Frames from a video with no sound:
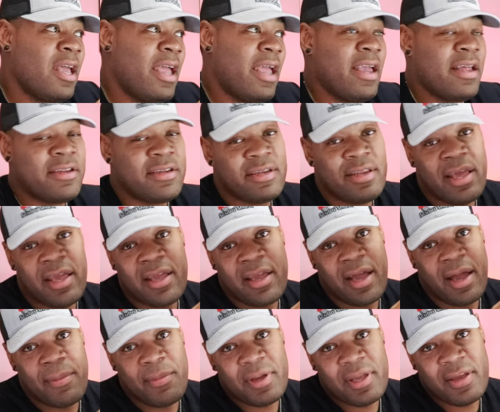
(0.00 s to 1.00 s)
And today
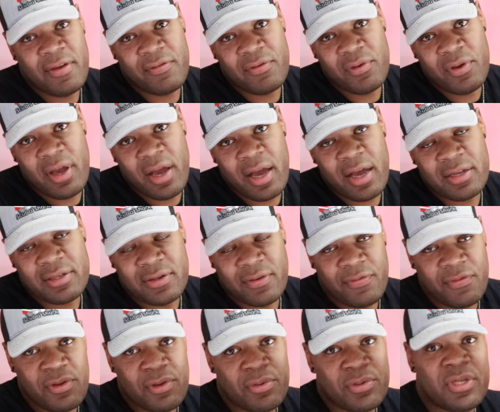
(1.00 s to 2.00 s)
I'm going to give you guys a
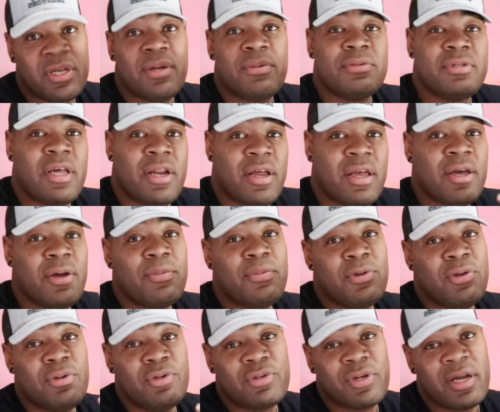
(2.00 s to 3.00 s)
few tips that'll help
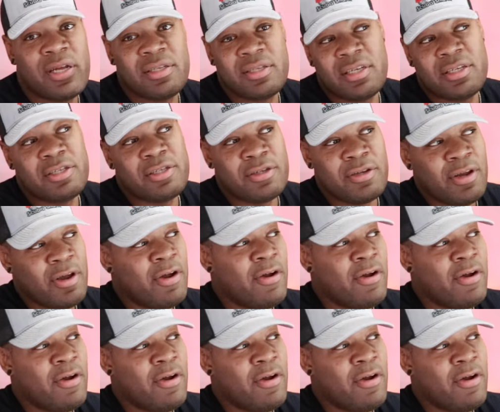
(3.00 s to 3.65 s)
you transition